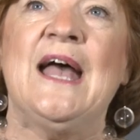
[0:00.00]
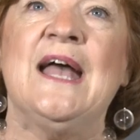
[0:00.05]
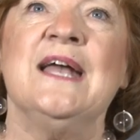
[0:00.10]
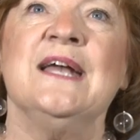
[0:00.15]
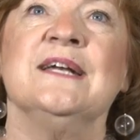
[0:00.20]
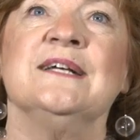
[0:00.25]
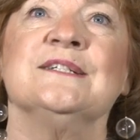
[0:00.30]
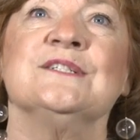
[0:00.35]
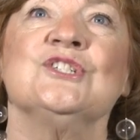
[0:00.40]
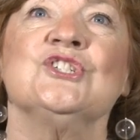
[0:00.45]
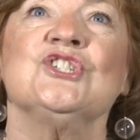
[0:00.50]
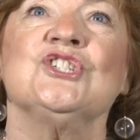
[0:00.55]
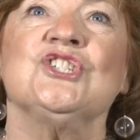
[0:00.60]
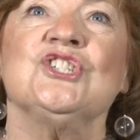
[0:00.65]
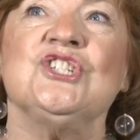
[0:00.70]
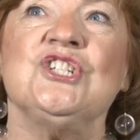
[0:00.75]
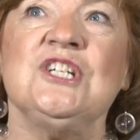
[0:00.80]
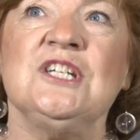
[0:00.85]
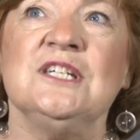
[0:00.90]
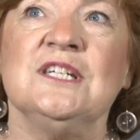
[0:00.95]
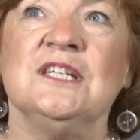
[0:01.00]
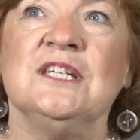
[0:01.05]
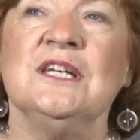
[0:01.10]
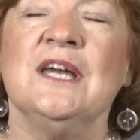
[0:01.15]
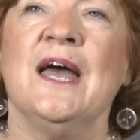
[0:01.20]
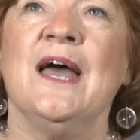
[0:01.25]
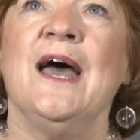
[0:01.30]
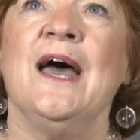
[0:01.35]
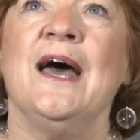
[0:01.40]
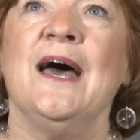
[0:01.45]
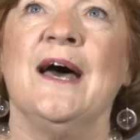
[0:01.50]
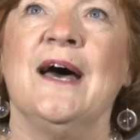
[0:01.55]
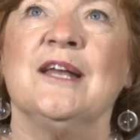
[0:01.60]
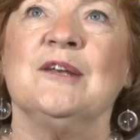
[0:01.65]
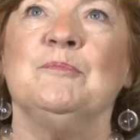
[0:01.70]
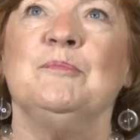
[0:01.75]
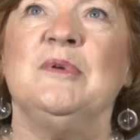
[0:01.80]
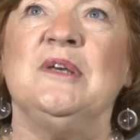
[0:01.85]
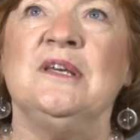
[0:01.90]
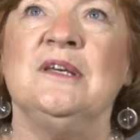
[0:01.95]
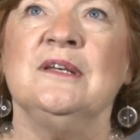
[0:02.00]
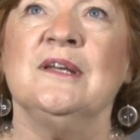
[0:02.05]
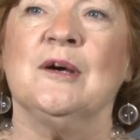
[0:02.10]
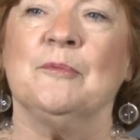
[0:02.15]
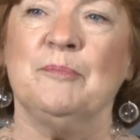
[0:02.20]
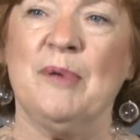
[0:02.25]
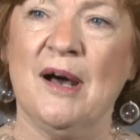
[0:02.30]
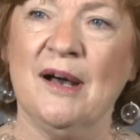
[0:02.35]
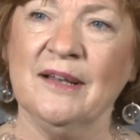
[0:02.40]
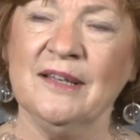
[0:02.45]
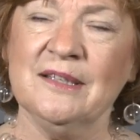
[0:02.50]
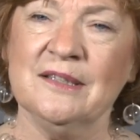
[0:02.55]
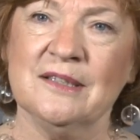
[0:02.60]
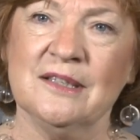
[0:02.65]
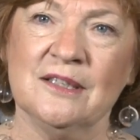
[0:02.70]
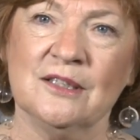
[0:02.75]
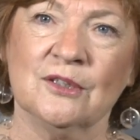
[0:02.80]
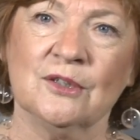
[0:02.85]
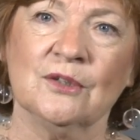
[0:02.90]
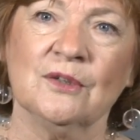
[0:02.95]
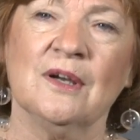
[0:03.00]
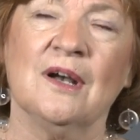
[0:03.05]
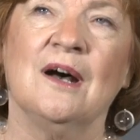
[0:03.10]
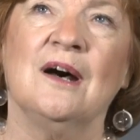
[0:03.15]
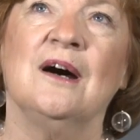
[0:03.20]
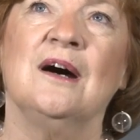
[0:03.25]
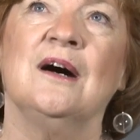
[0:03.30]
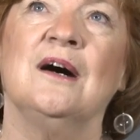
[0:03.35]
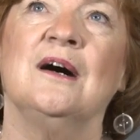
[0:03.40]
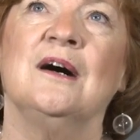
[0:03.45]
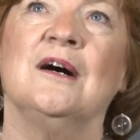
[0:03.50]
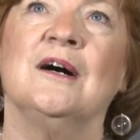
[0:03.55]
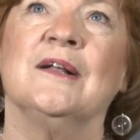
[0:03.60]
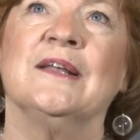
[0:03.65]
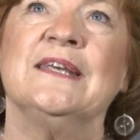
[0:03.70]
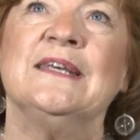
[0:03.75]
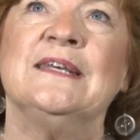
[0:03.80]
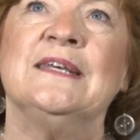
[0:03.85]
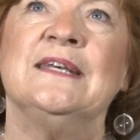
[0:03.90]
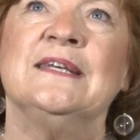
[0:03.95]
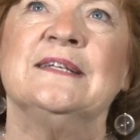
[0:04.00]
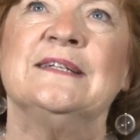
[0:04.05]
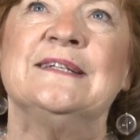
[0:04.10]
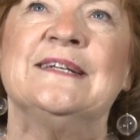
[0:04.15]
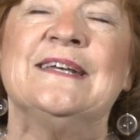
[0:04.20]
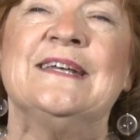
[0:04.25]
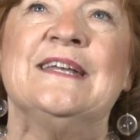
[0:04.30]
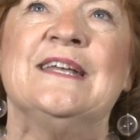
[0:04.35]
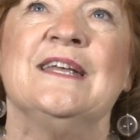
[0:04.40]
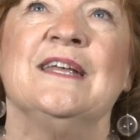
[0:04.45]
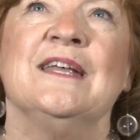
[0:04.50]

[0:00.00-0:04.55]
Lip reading: and she had been a pioneer in